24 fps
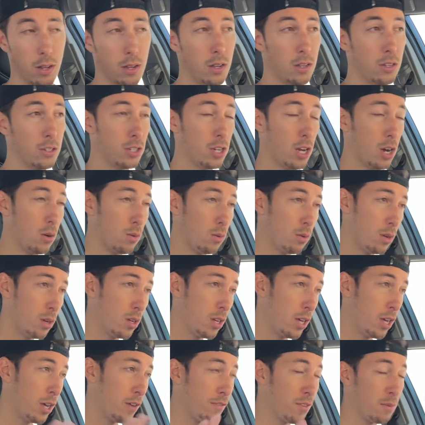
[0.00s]
So
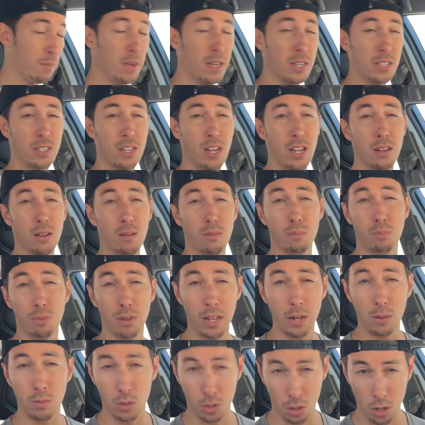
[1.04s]
if you missed it,
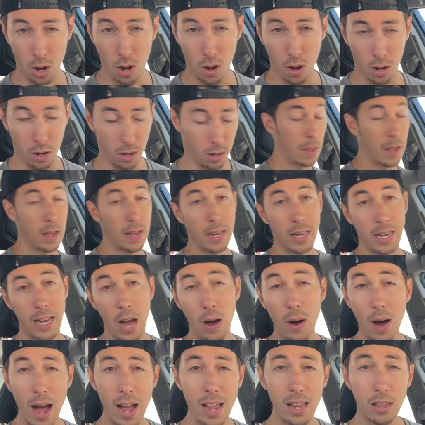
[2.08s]
BLNK was gone. Now
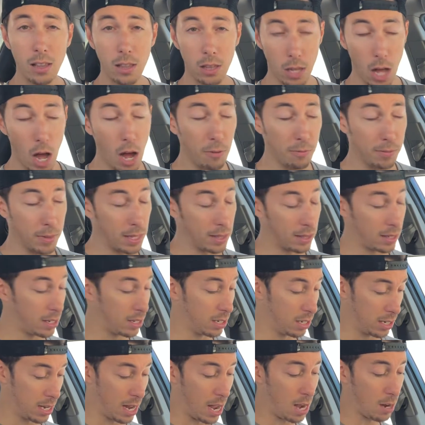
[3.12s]
I love that this
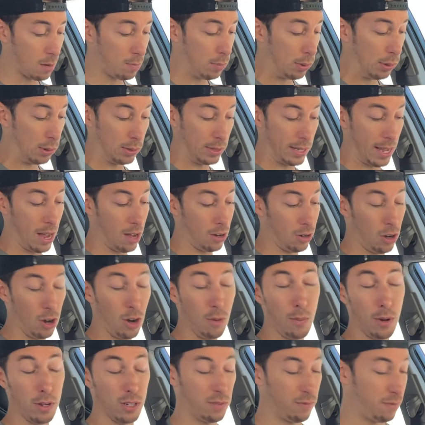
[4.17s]
stock pulled down
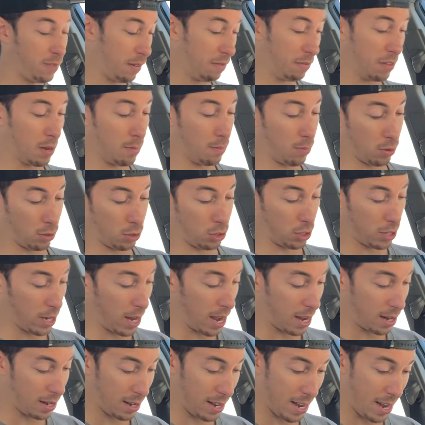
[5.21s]
almost
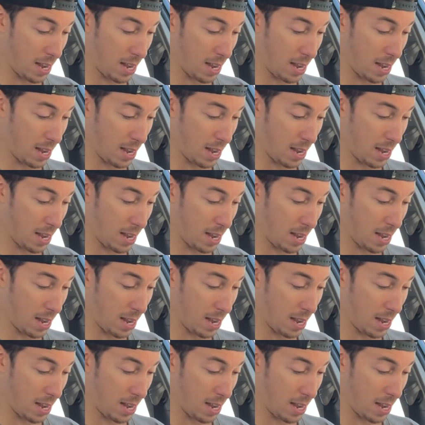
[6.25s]
50%. It